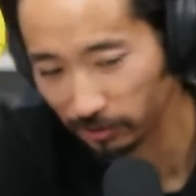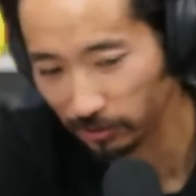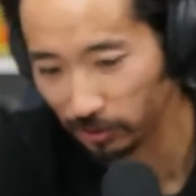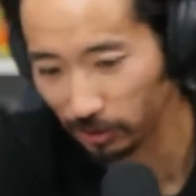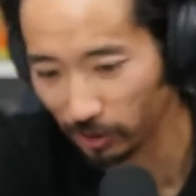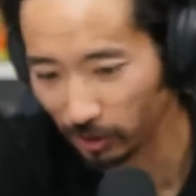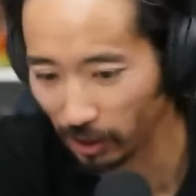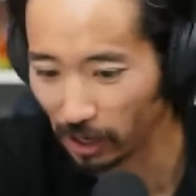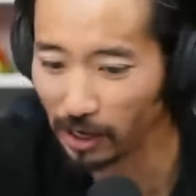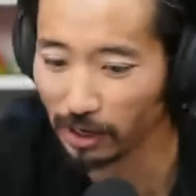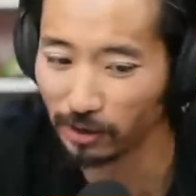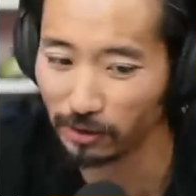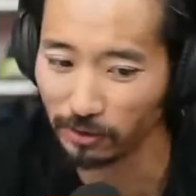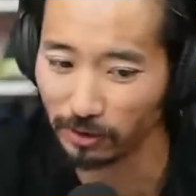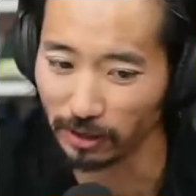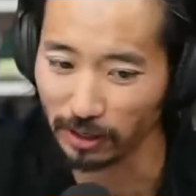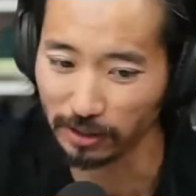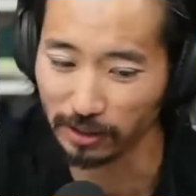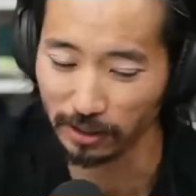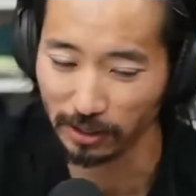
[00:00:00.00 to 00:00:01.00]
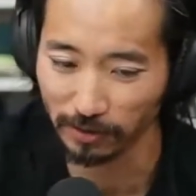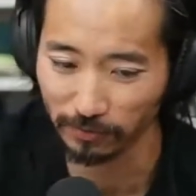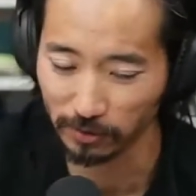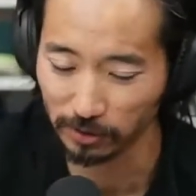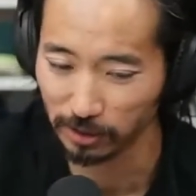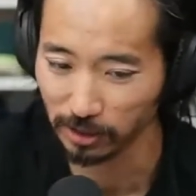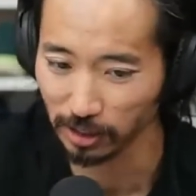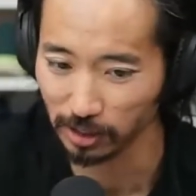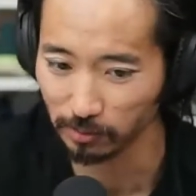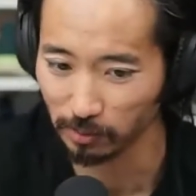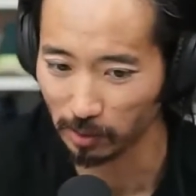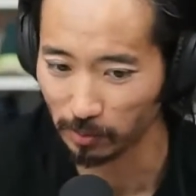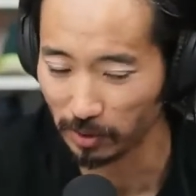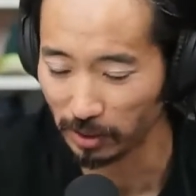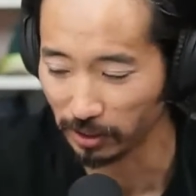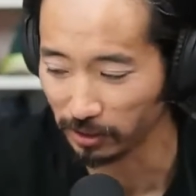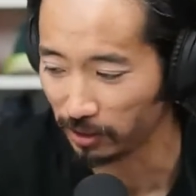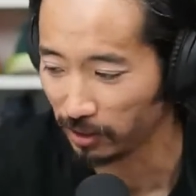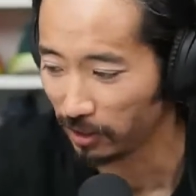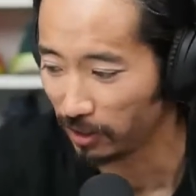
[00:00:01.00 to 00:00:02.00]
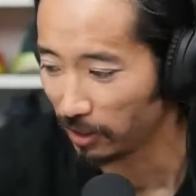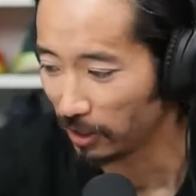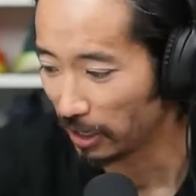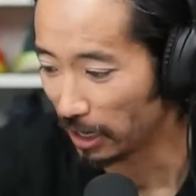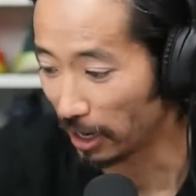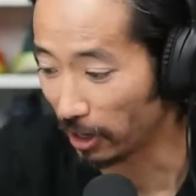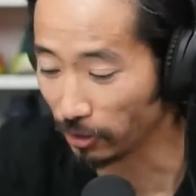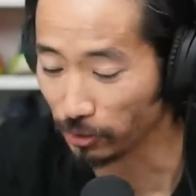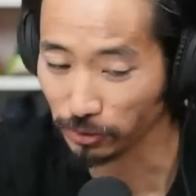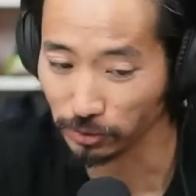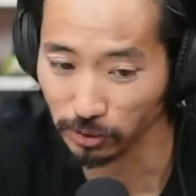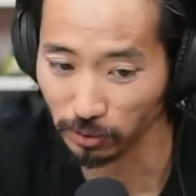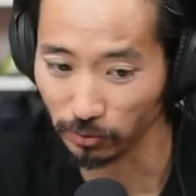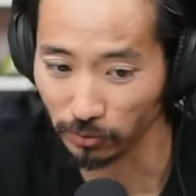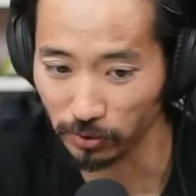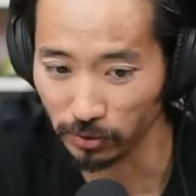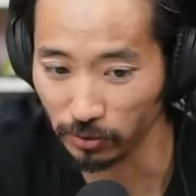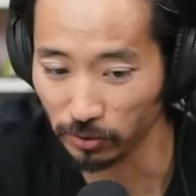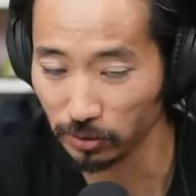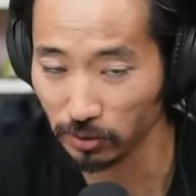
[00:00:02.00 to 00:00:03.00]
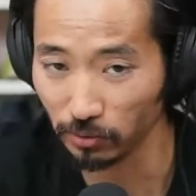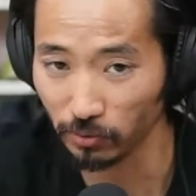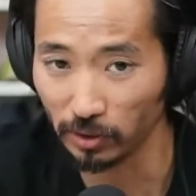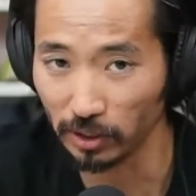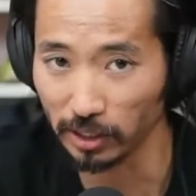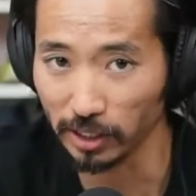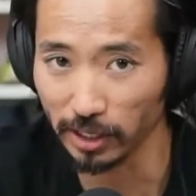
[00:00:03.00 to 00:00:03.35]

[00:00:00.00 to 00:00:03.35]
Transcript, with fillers: So I don't know. I think I have to change my mind. I also used to